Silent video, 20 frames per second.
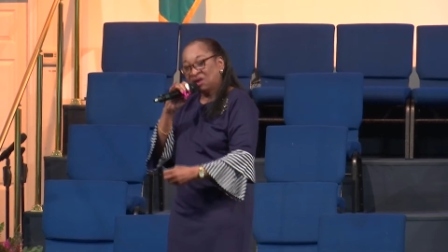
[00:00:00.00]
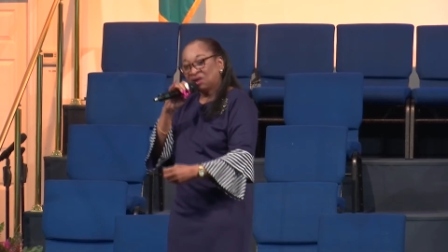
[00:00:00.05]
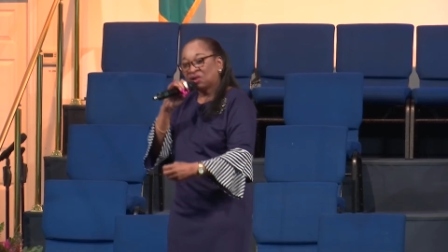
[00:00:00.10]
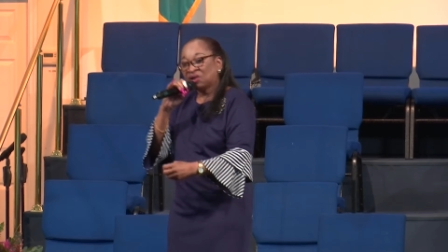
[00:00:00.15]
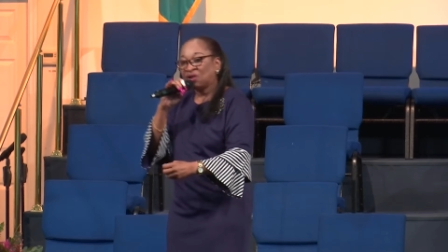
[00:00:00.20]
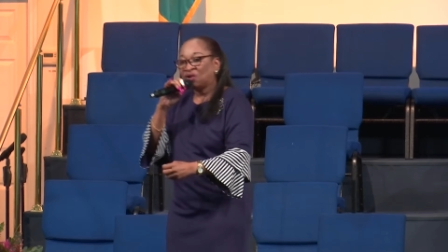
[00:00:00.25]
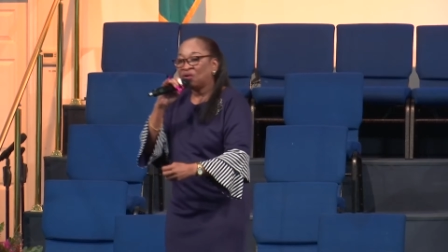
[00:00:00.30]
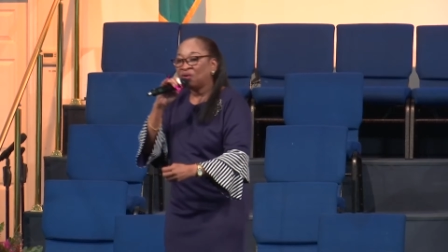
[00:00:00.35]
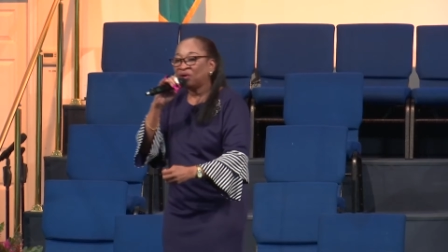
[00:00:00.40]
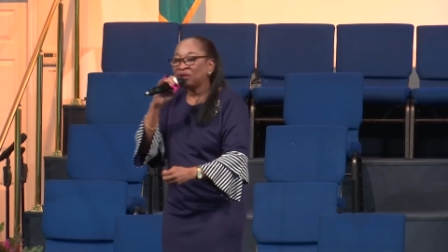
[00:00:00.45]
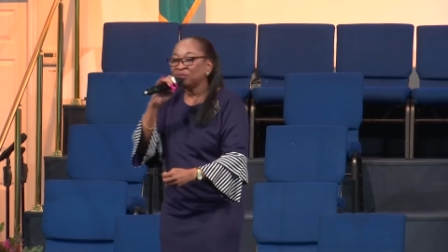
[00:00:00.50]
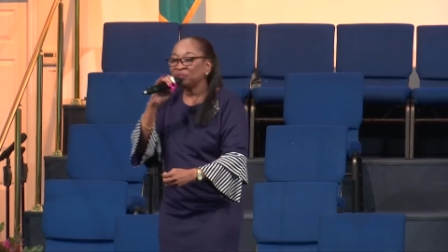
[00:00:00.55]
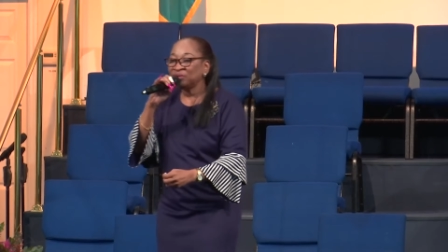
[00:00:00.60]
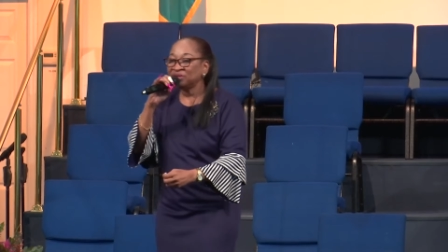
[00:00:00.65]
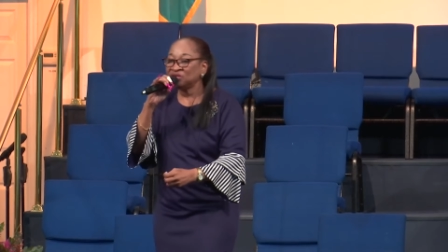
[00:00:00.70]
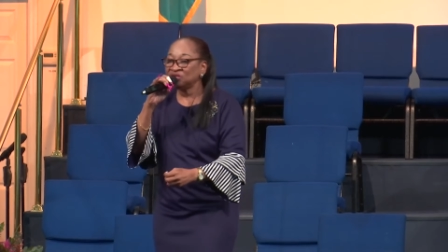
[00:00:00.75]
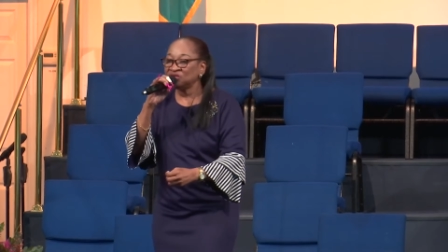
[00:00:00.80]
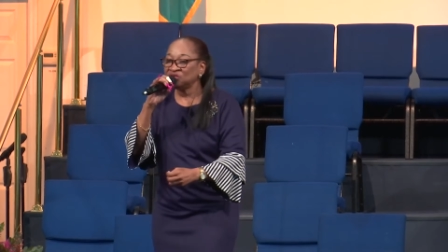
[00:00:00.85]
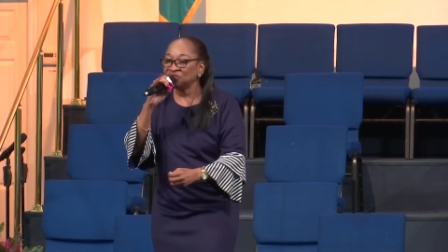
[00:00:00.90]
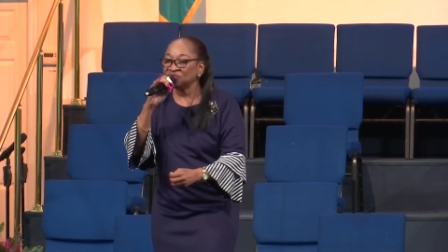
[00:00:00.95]
God will
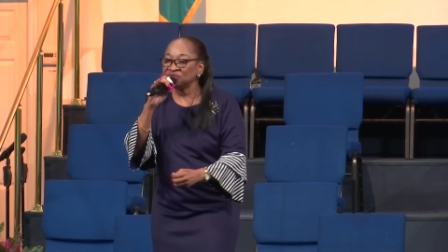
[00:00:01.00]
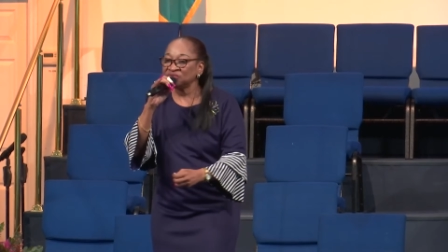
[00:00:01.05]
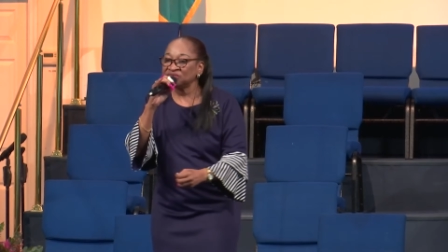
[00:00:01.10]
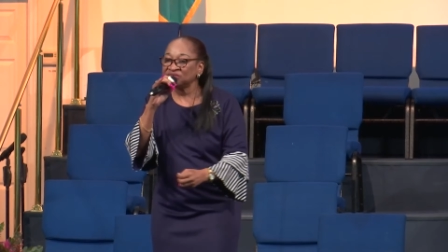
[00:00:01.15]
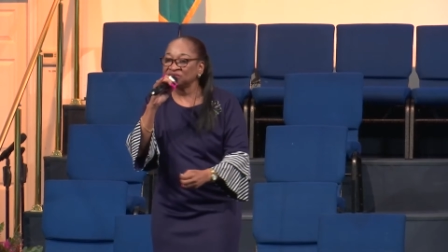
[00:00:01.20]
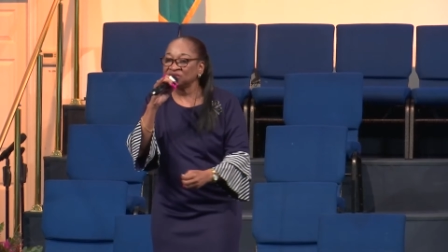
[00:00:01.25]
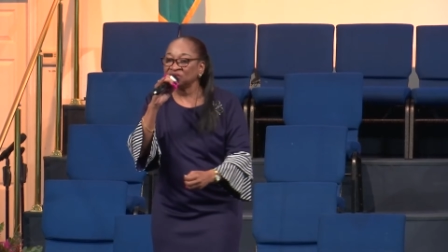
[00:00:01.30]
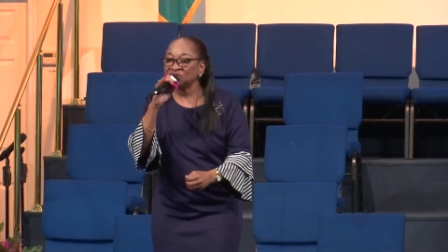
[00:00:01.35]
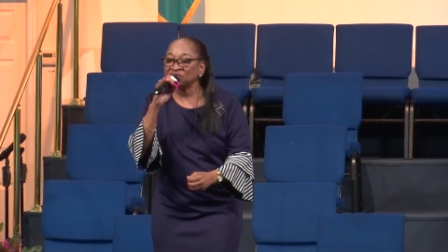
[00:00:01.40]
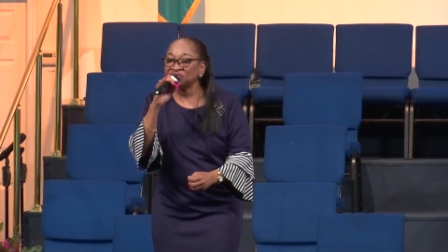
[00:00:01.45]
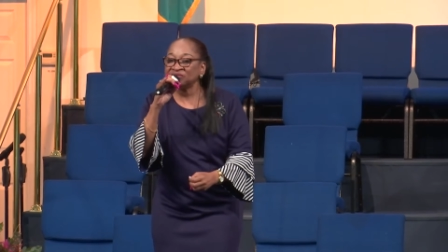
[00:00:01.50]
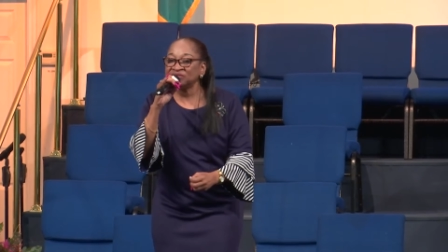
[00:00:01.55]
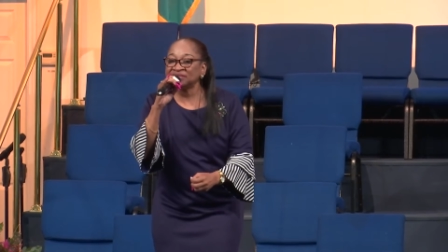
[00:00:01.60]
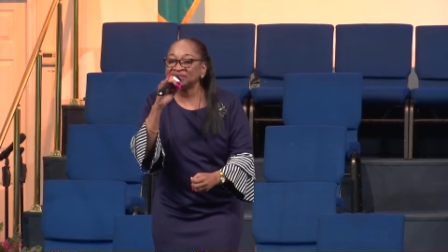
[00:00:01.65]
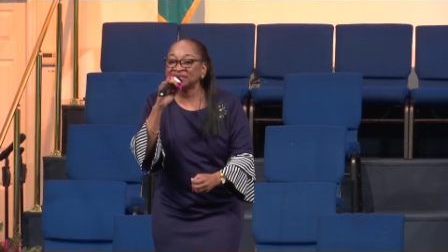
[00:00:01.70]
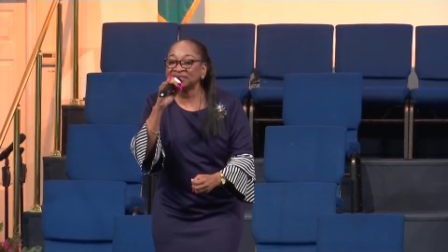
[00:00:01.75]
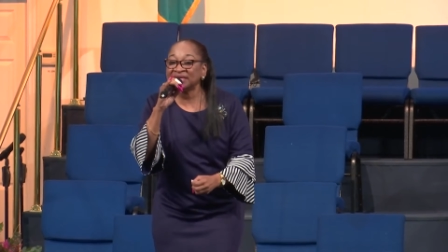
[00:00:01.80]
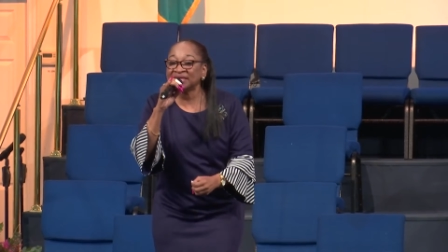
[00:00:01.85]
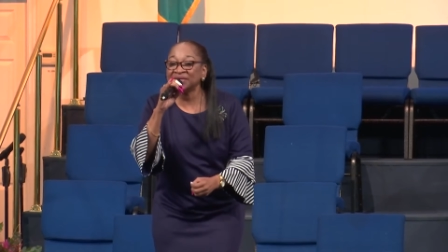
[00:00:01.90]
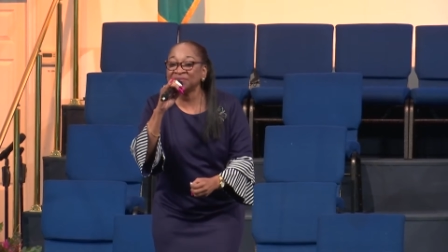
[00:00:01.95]
use those
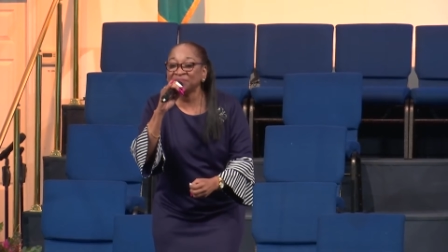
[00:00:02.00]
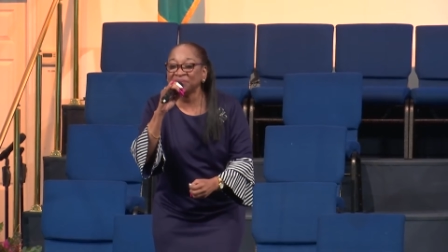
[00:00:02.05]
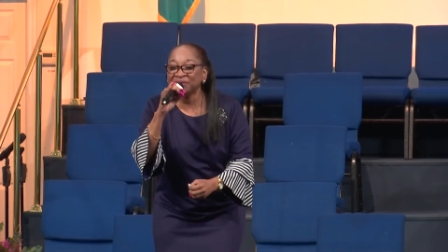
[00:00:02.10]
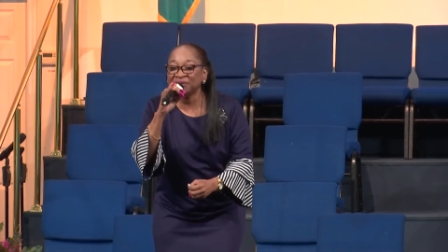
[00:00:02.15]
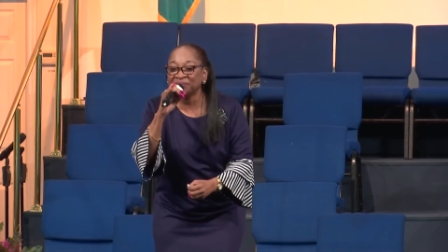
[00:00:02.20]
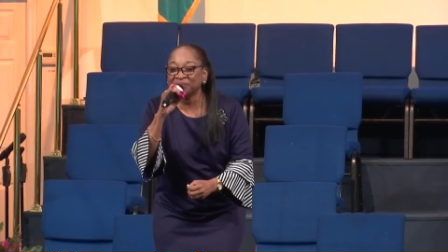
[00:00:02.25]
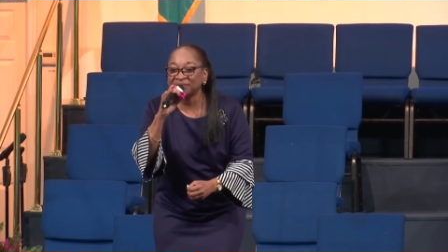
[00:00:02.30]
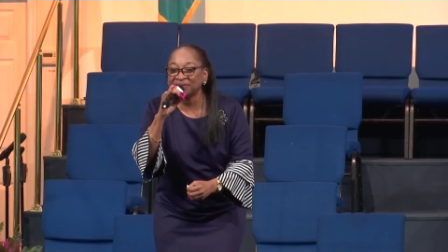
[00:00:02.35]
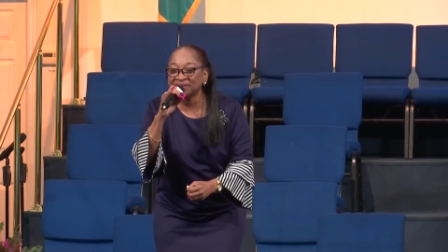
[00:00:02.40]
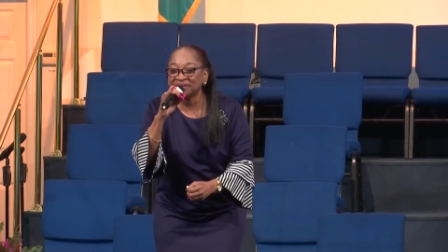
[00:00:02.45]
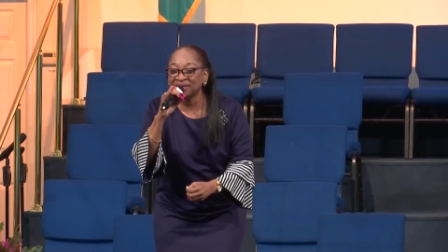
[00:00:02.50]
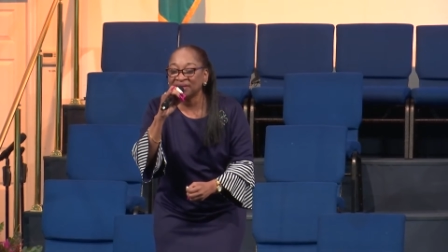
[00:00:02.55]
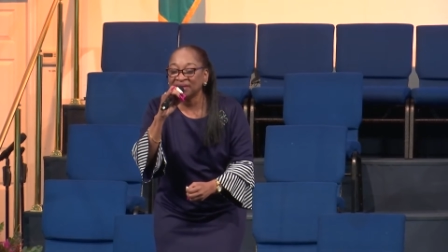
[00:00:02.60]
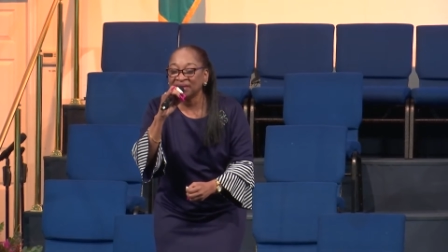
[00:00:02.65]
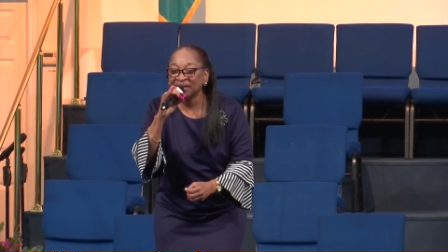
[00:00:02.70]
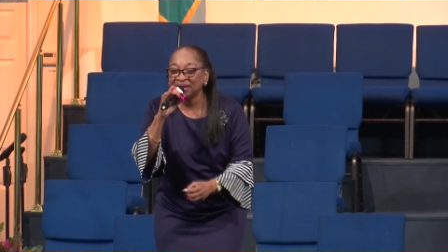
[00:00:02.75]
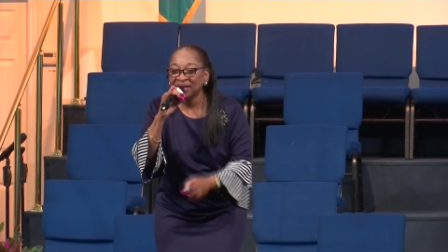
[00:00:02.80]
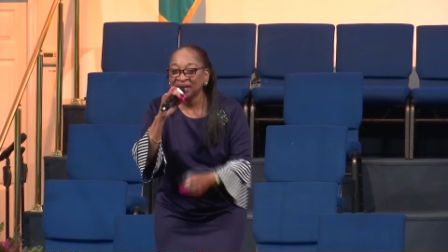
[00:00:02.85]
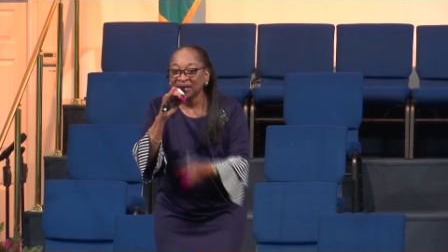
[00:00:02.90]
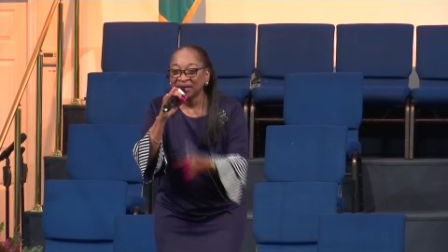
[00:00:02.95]
same people
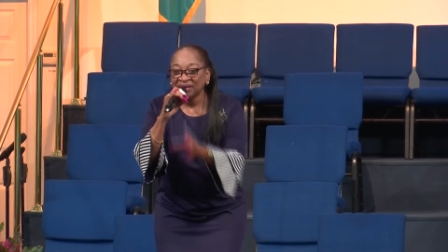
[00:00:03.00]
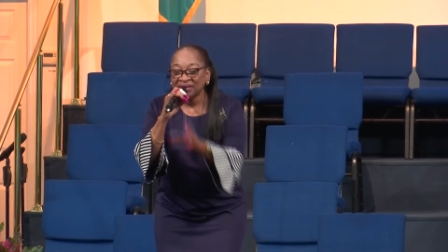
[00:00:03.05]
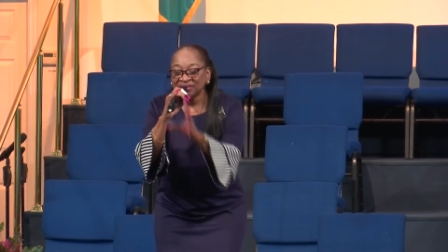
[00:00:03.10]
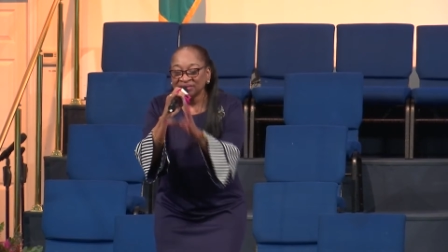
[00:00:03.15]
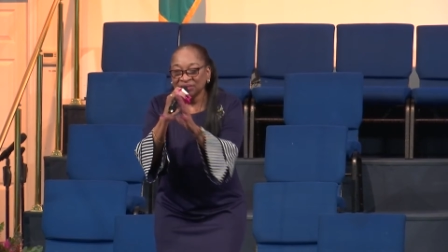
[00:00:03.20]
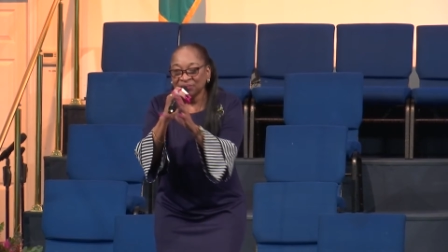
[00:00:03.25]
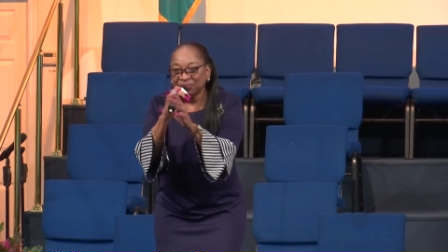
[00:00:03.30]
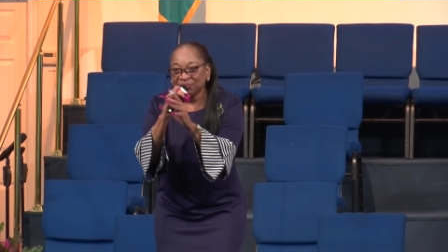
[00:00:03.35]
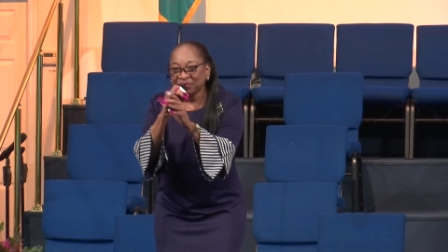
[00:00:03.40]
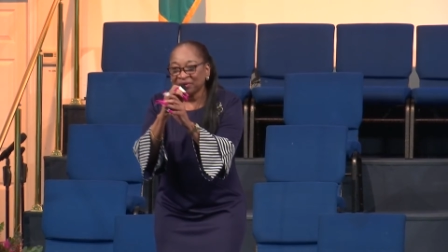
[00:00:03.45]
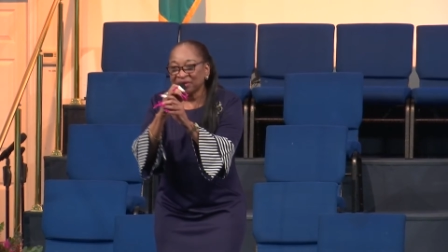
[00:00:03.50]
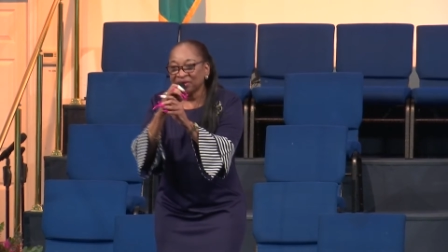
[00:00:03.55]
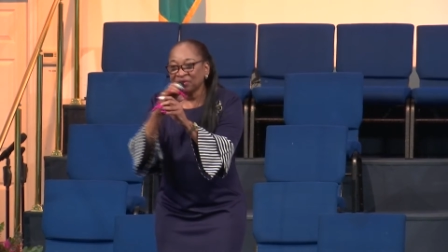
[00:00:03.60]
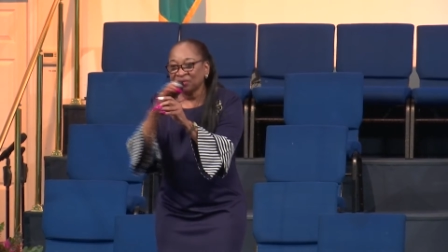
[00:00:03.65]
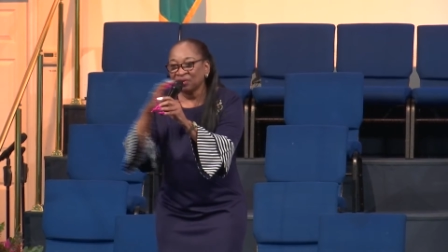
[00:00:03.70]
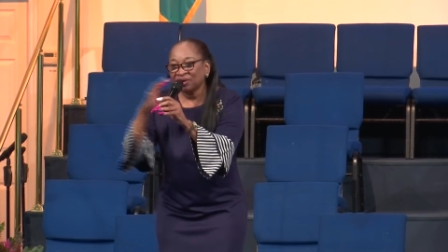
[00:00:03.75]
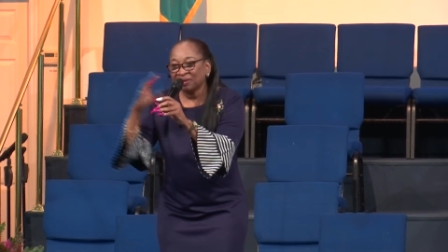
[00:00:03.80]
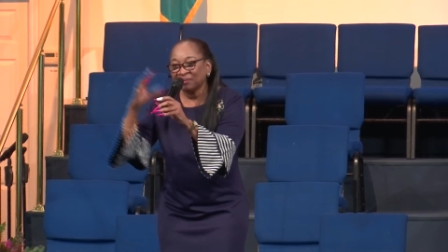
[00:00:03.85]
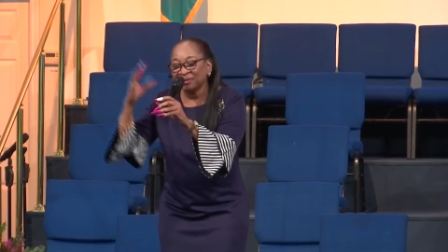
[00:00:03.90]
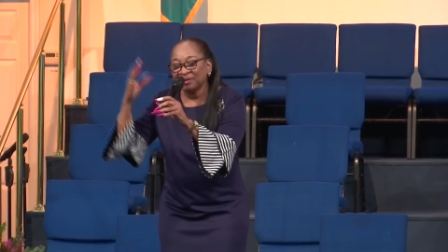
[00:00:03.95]
to bring
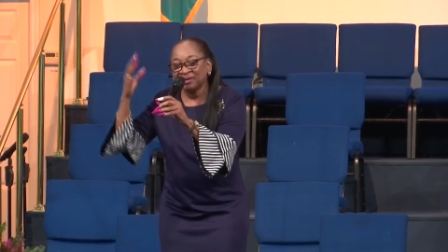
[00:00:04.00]
you up